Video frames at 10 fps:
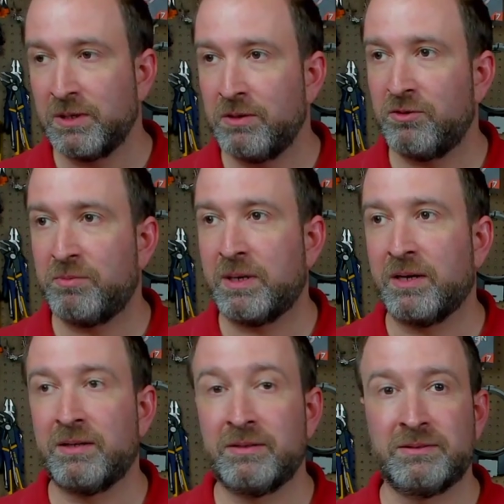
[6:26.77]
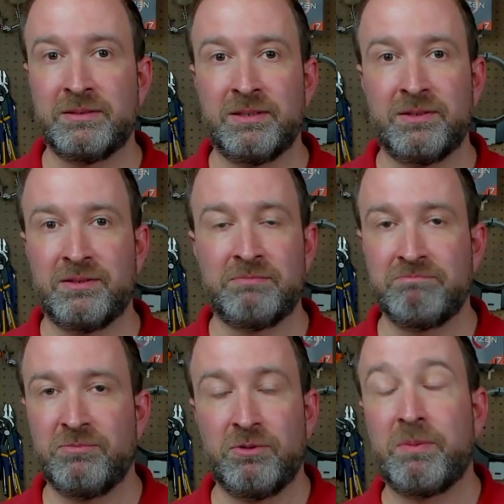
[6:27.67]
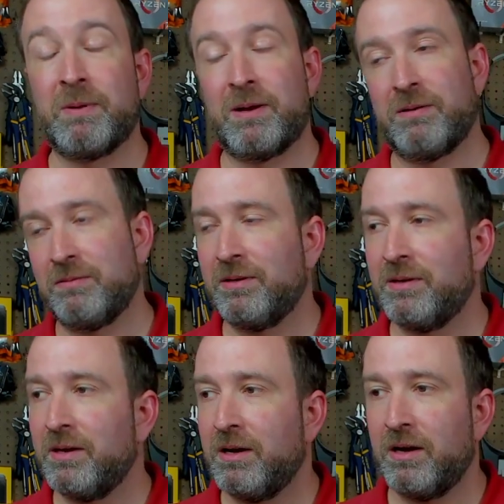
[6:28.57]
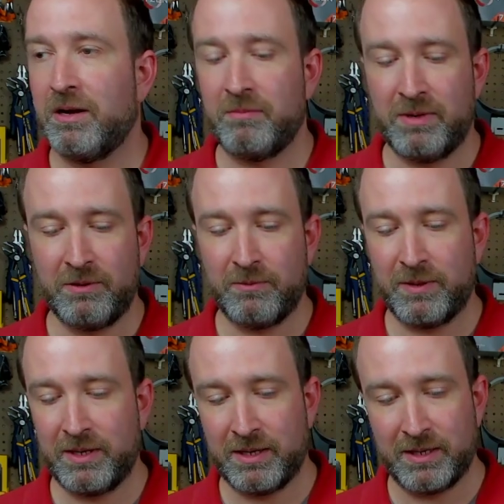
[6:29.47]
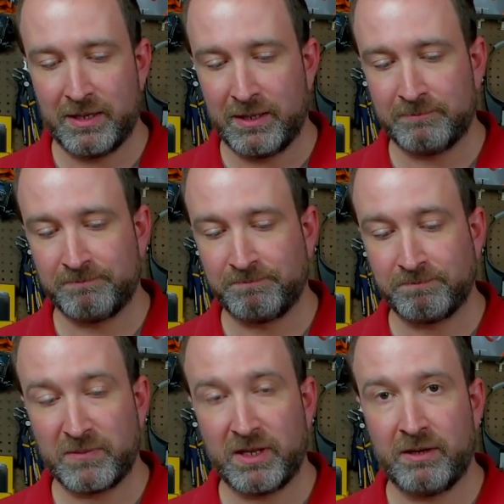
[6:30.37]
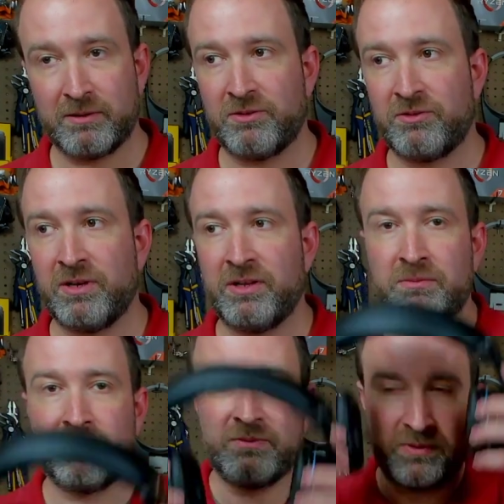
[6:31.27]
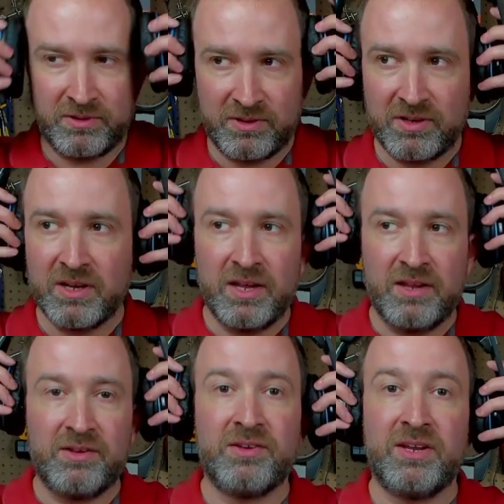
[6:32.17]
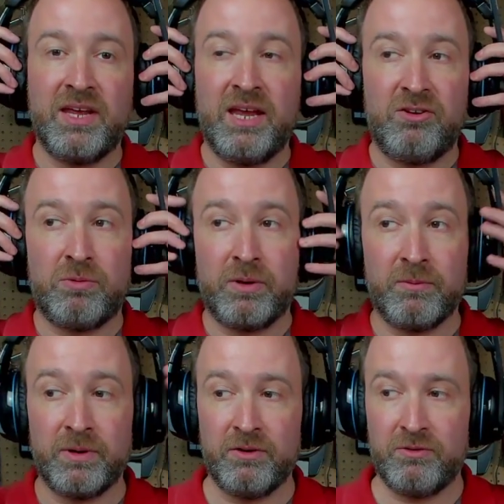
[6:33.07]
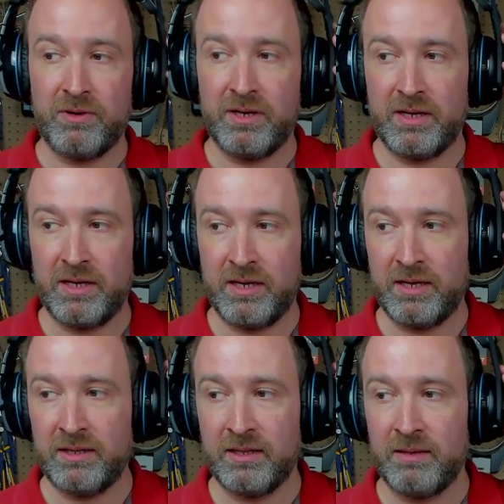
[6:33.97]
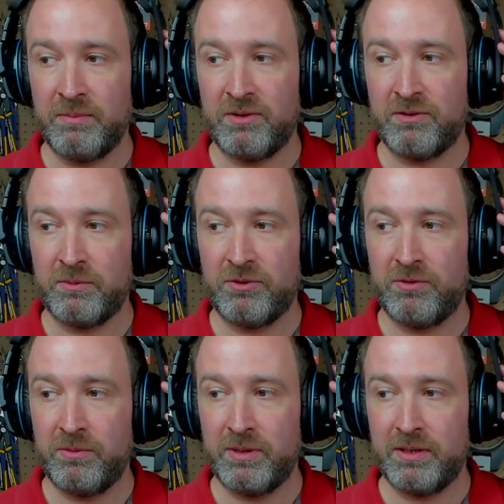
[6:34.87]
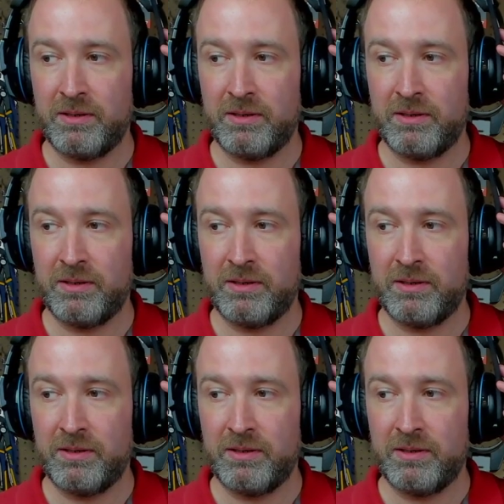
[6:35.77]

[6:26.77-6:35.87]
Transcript: just because it should be better. Anyway, here, let's try this one first. This is the H2100, and let me switch to it.